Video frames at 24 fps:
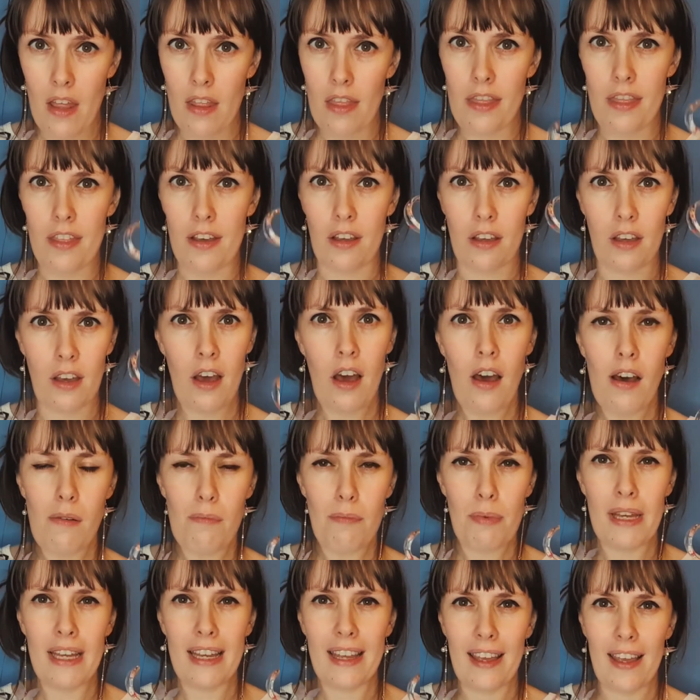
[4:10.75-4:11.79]
The cup
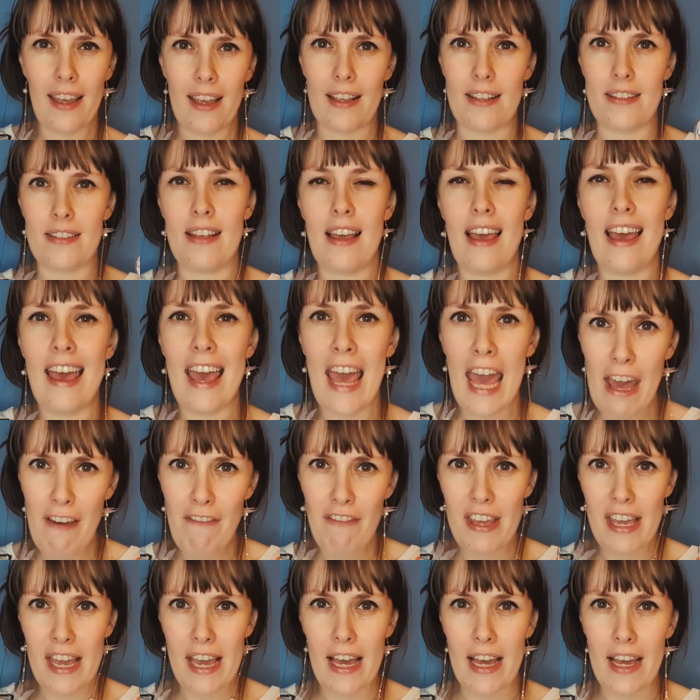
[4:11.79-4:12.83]
is
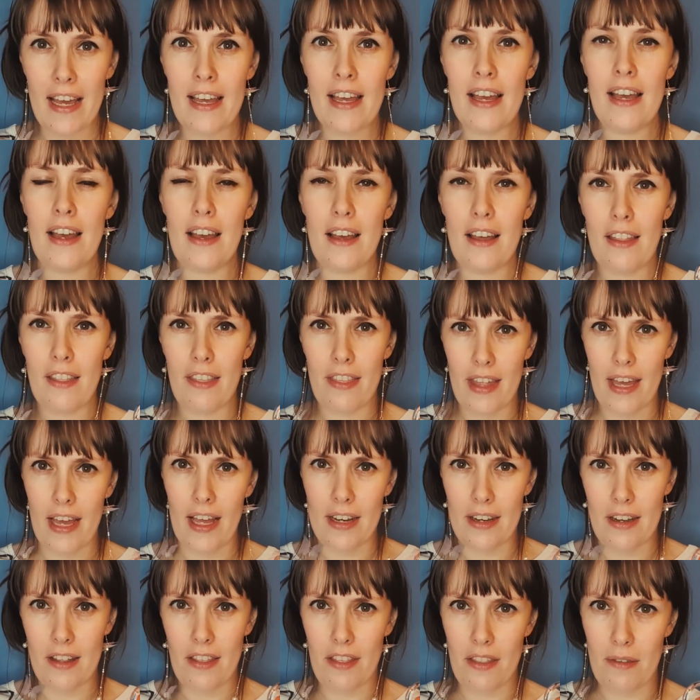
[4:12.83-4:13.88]
heavier
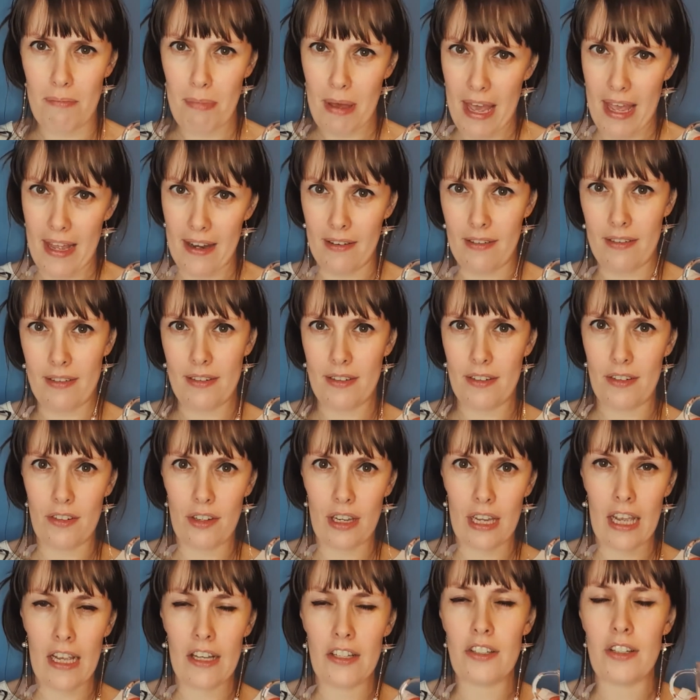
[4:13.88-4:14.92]
than the pen.
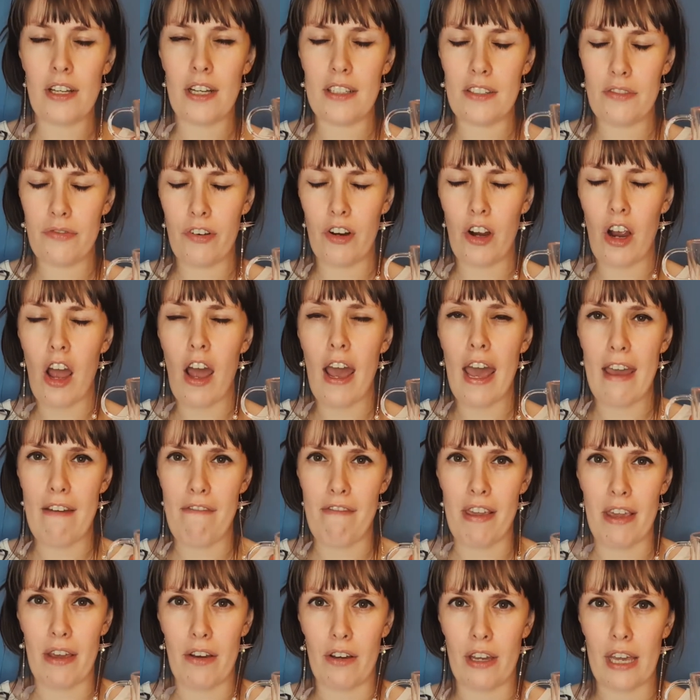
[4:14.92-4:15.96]
Okay, so that's for our
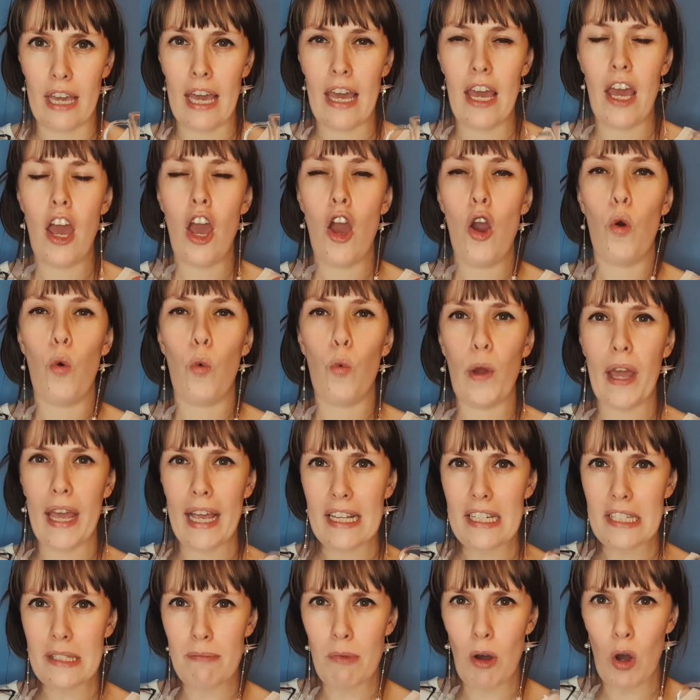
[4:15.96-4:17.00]
heavy. Okay,
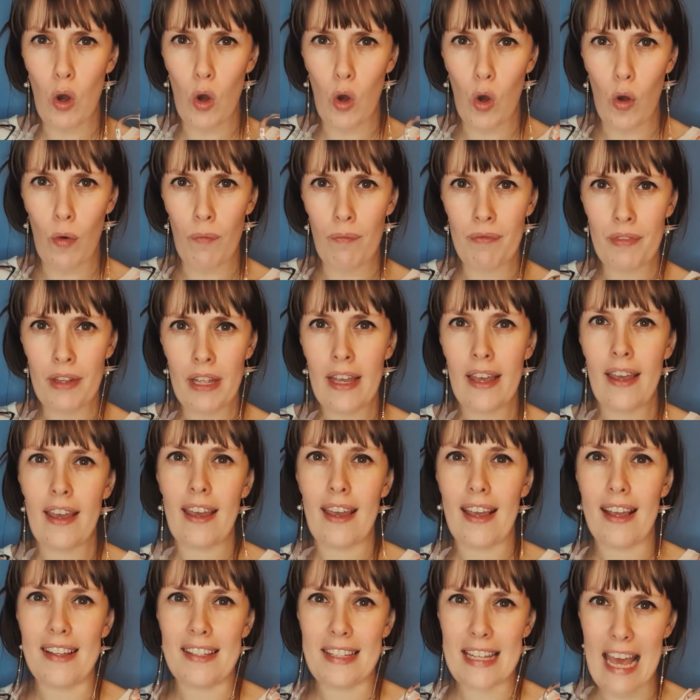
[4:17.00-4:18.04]
weighs more
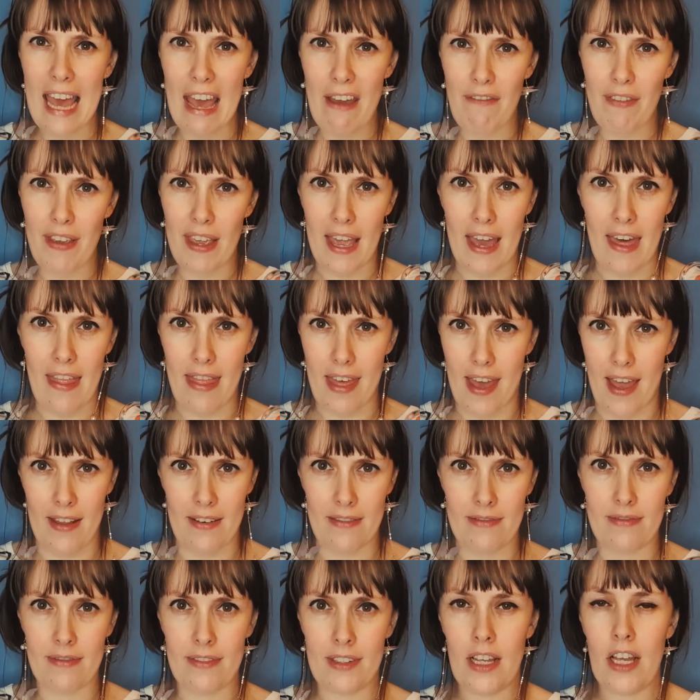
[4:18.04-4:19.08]
is heavier
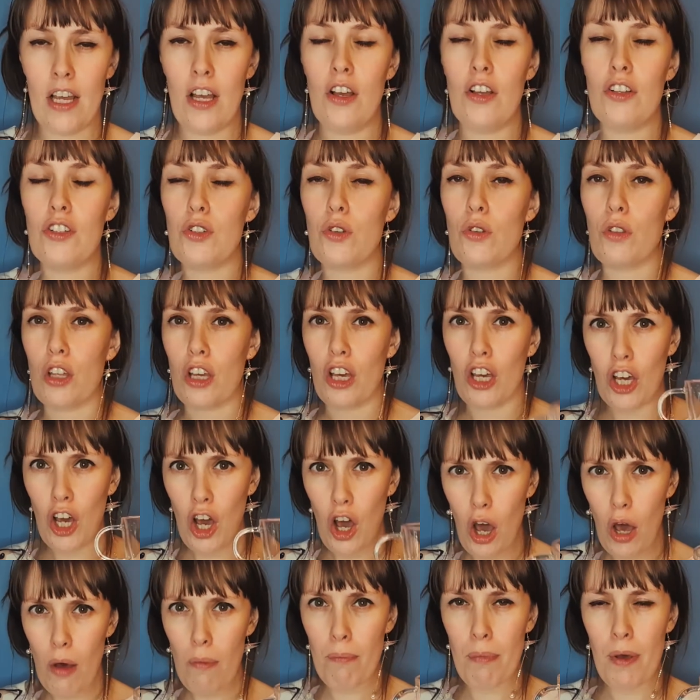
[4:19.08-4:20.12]
than. So the
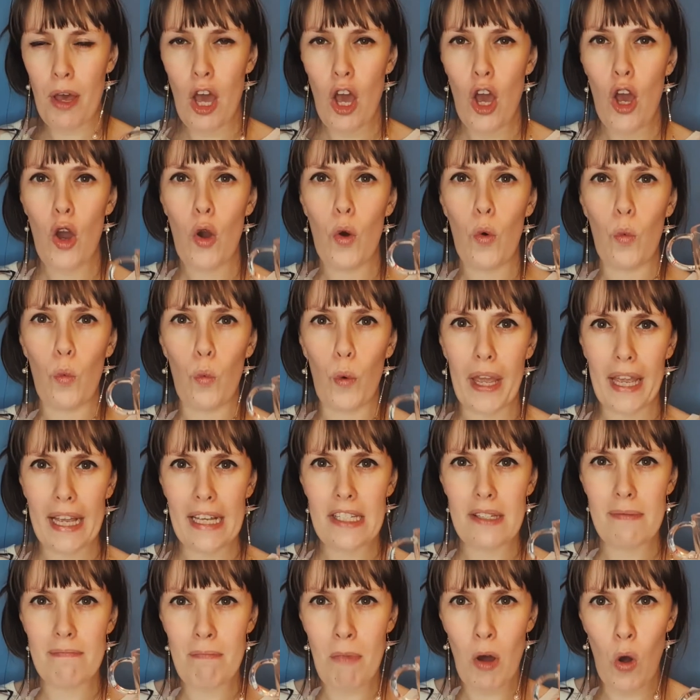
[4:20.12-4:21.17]
cup weighs
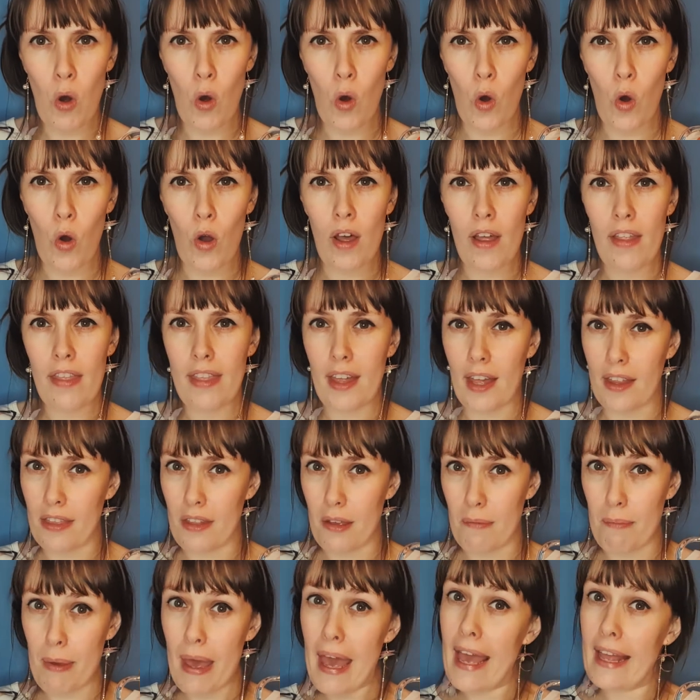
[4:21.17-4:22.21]
more than the
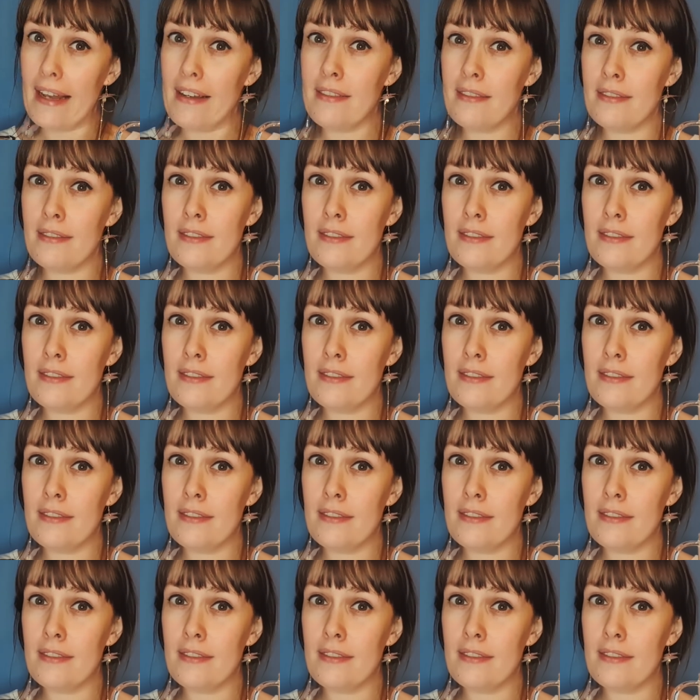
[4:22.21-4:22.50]
pen.